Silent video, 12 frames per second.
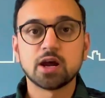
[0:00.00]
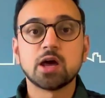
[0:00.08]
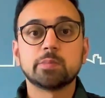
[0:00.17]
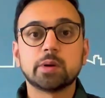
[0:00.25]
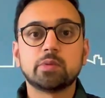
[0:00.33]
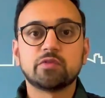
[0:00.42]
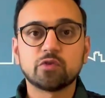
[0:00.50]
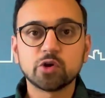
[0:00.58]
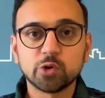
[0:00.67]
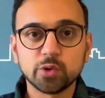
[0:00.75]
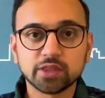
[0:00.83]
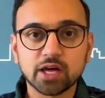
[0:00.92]
but before
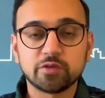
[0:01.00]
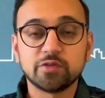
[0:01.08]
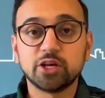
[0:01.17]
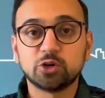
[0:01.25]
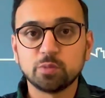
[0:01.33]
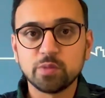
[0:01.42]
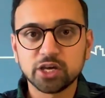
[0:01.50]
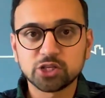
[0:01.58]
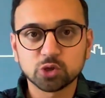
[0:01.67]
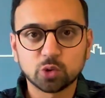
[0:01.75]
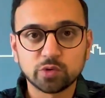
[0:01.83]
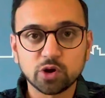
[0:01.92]
doing that, we need to make
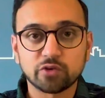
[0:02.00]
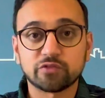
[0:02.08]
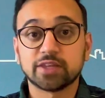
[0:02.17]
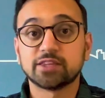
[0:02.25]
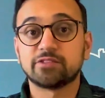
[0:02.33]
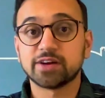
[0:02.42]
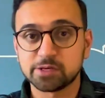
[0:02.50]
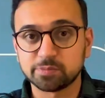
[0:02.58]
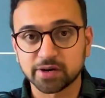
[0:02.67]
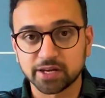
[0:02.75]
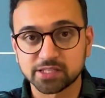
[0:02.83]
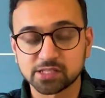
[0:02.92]
sure we're offering the right price,